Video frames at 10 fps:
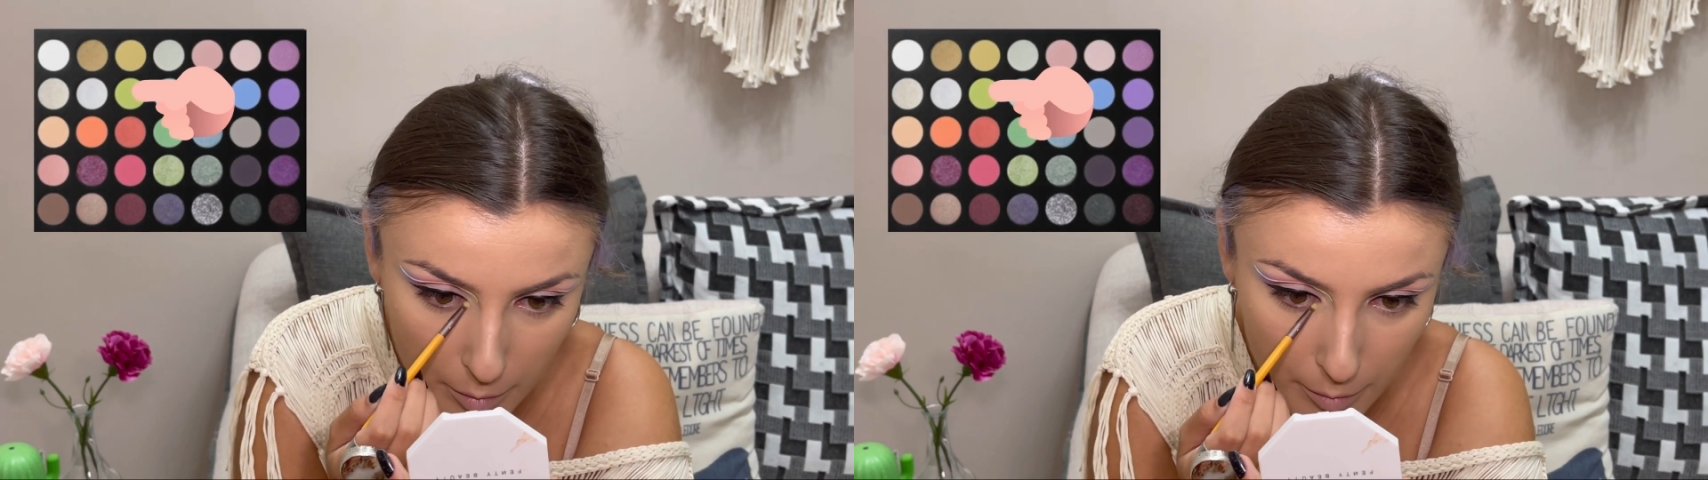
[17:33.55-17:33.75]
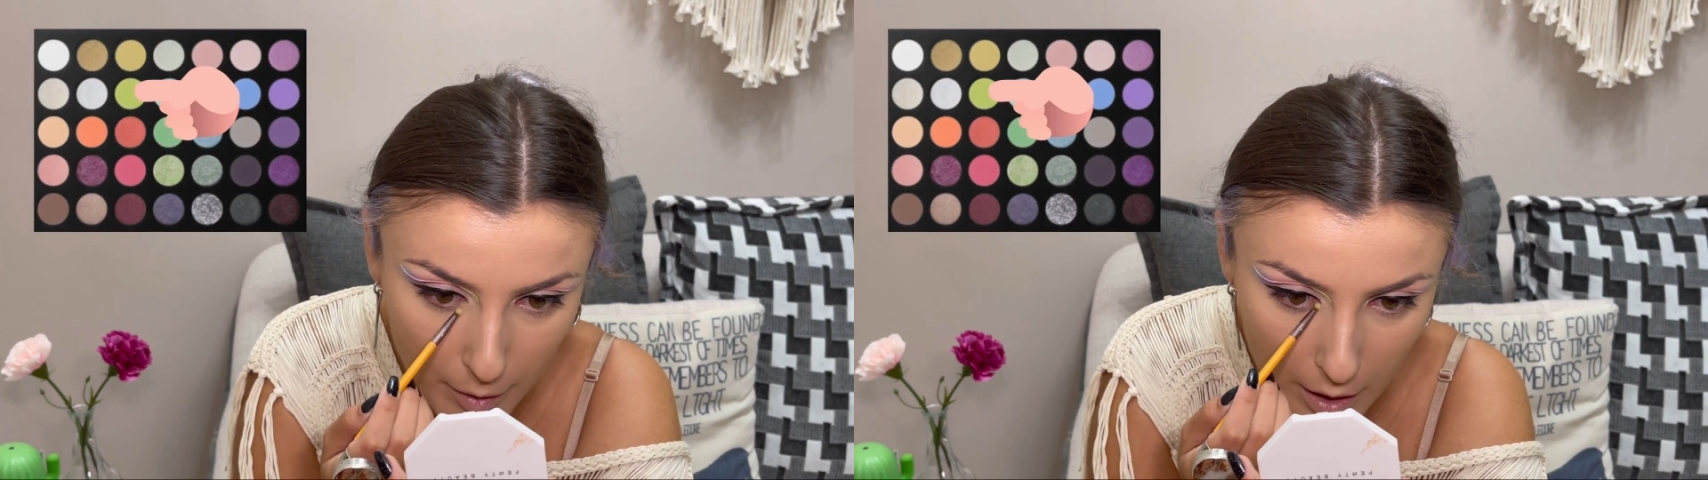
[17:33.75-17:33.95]

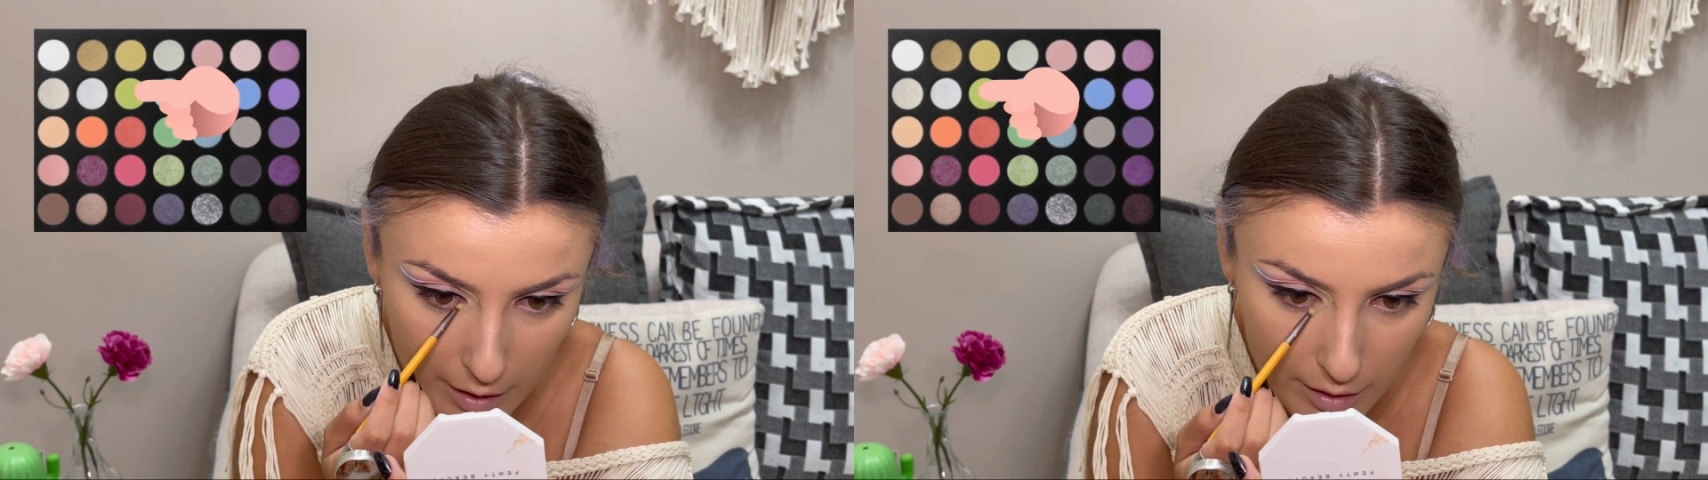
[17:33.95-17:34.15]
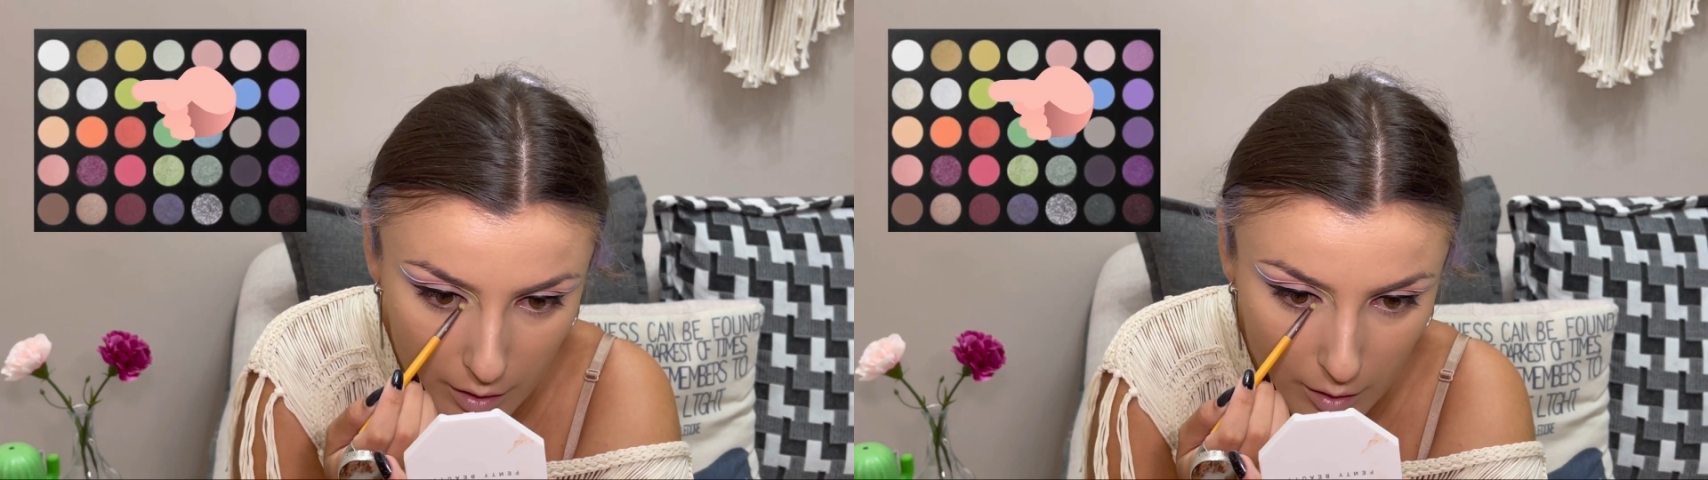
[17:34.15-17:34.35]

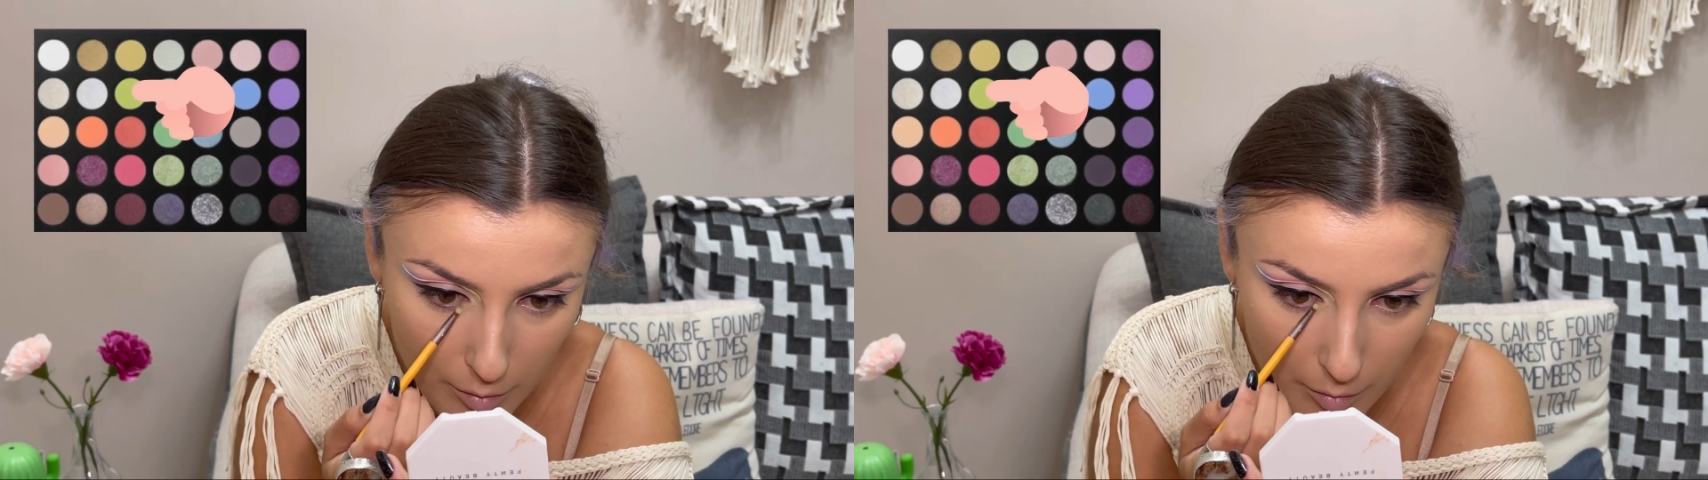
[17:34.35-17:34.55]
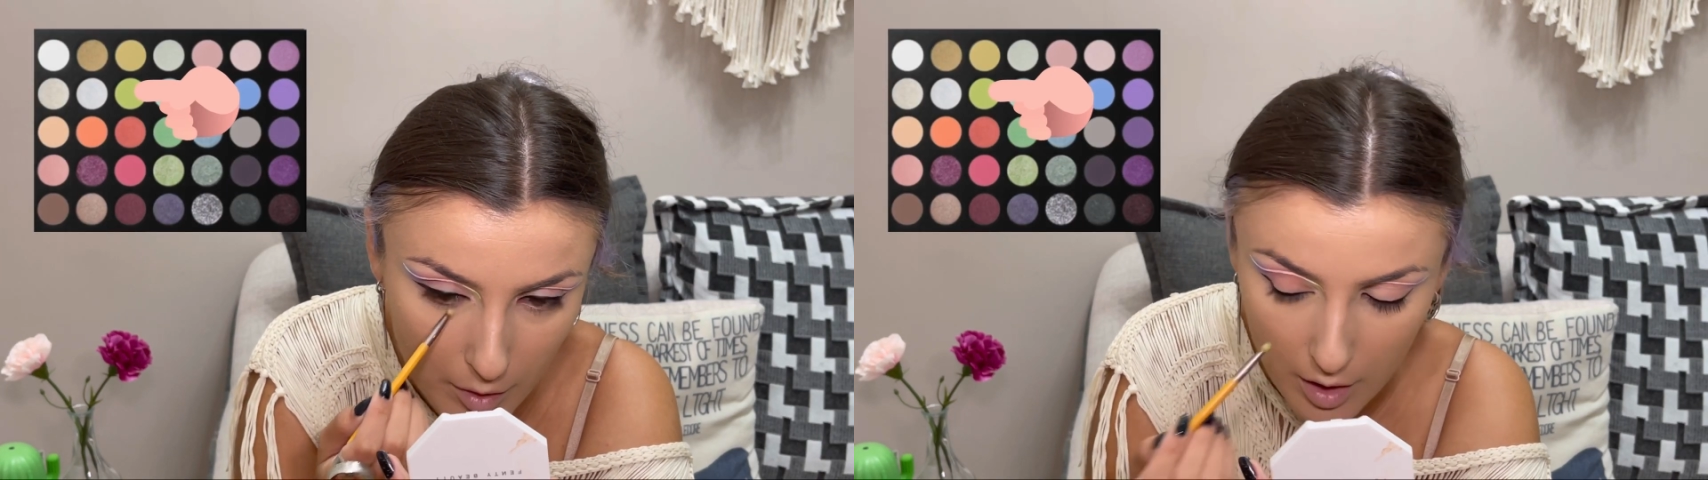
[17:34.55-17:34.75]

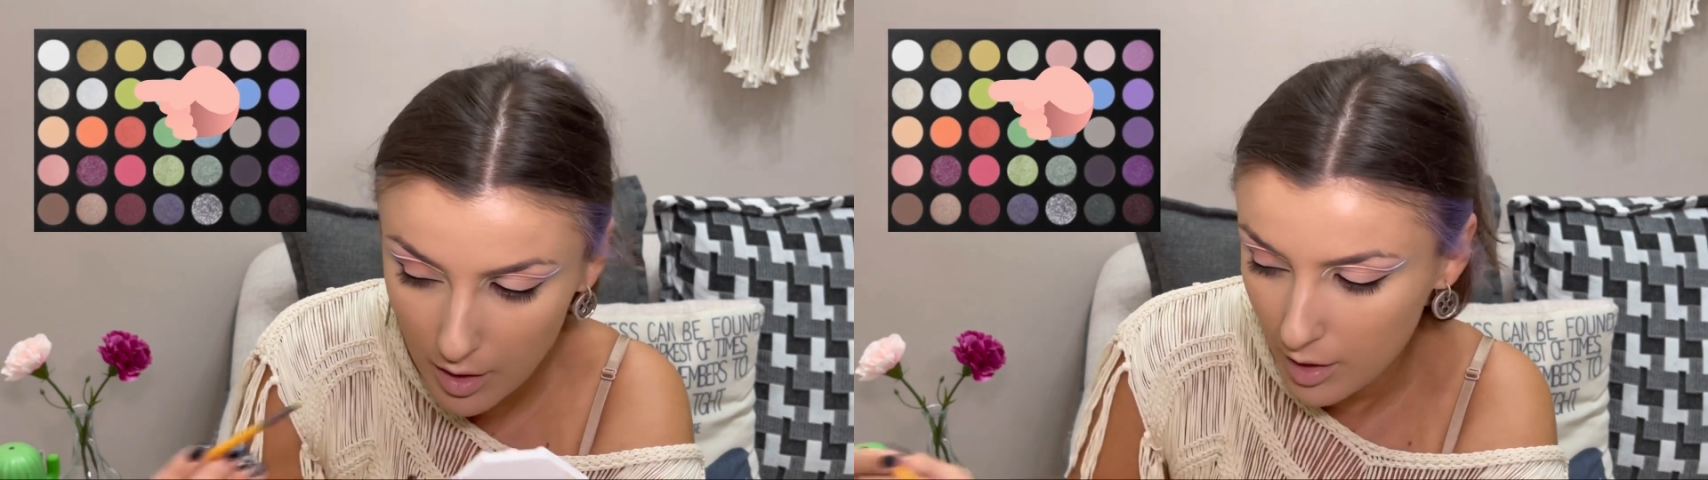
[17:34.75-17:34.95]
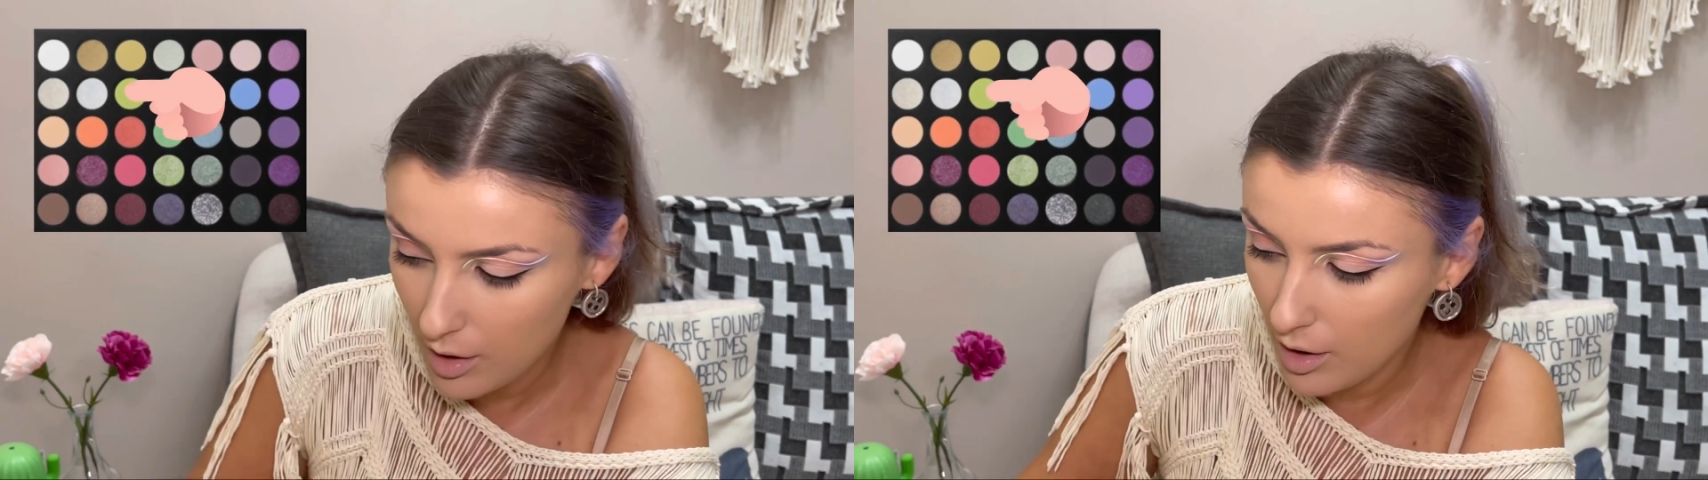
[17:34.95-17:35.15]
bottom
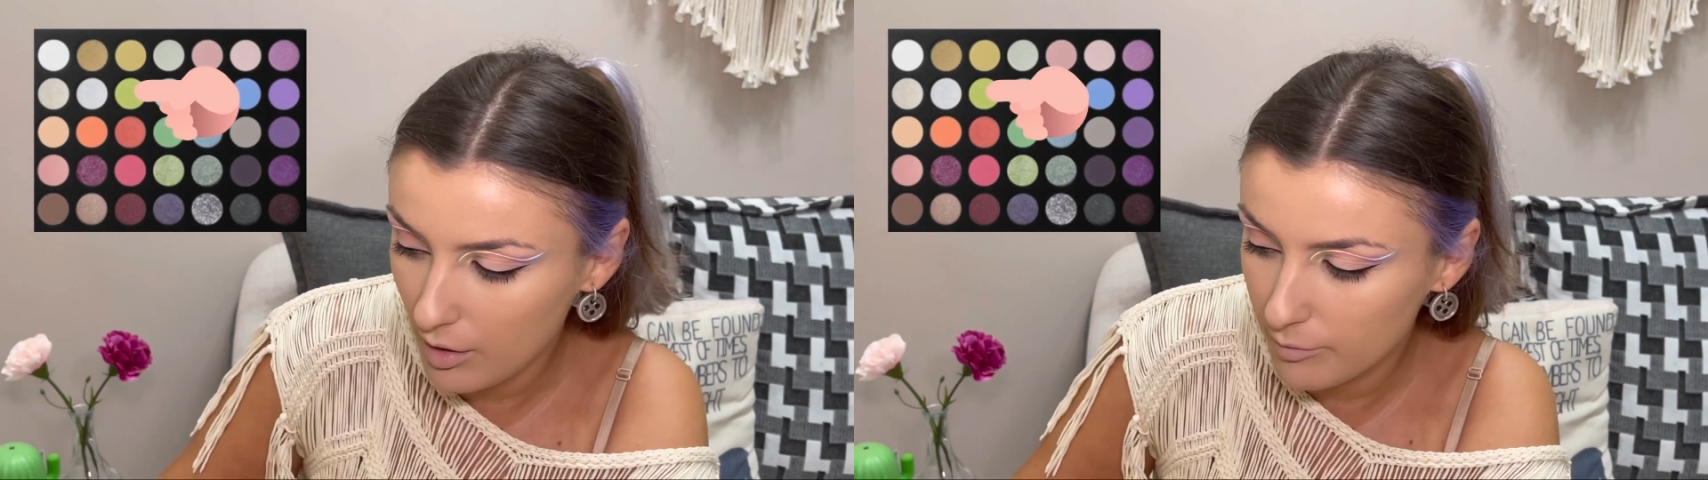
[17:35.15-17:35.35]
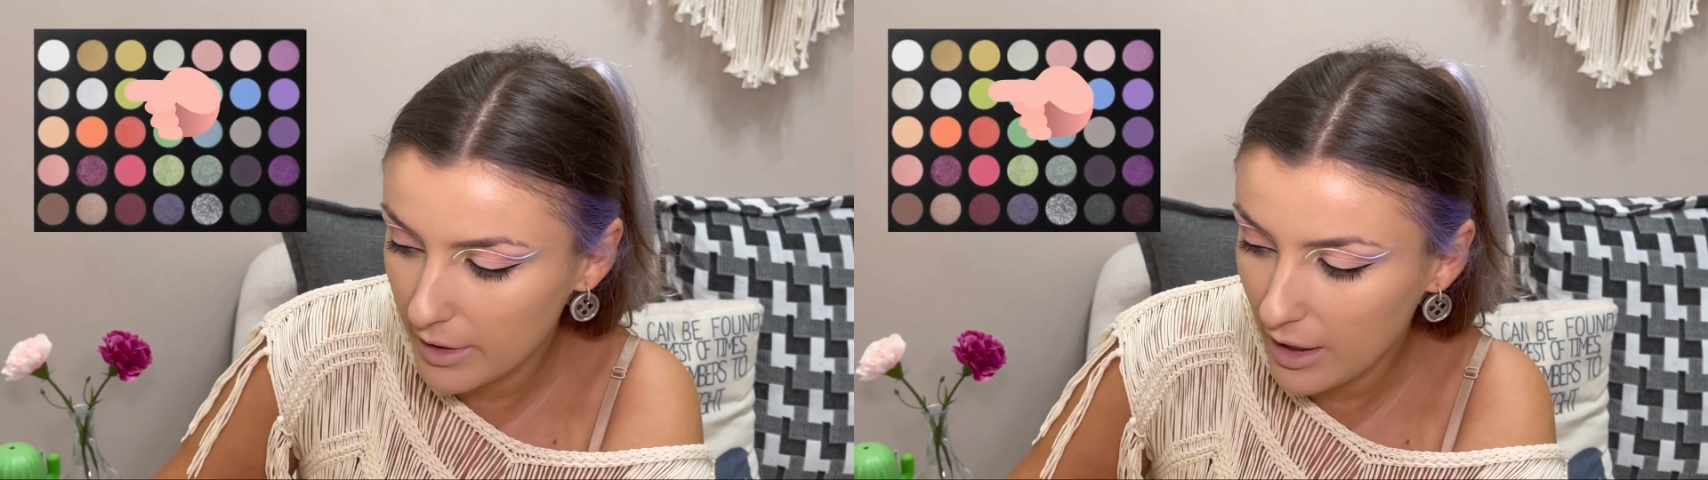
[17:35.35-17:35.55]

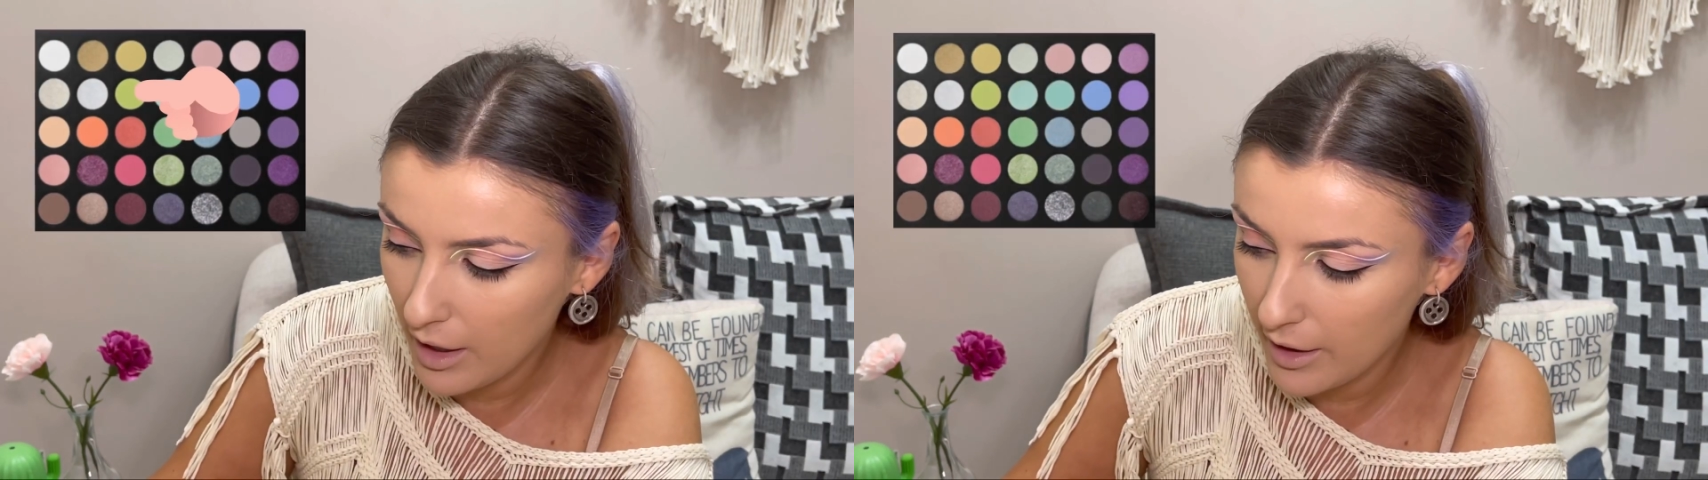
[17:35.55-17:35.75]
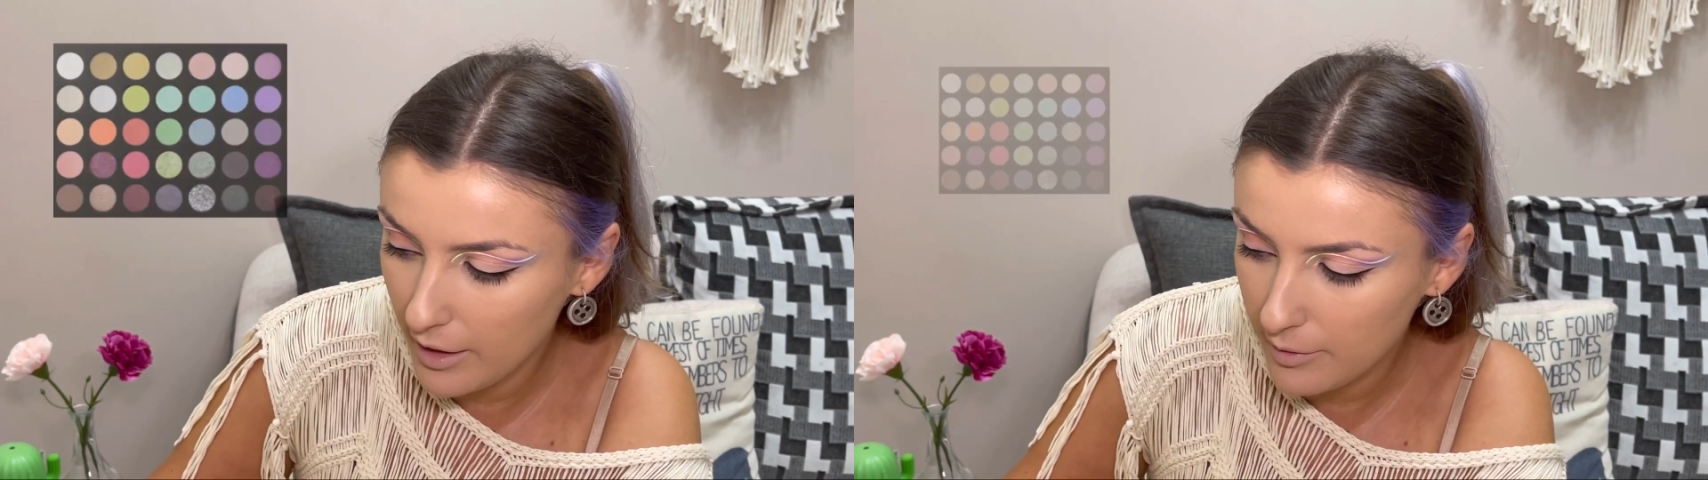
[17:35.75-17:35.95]
of my eye.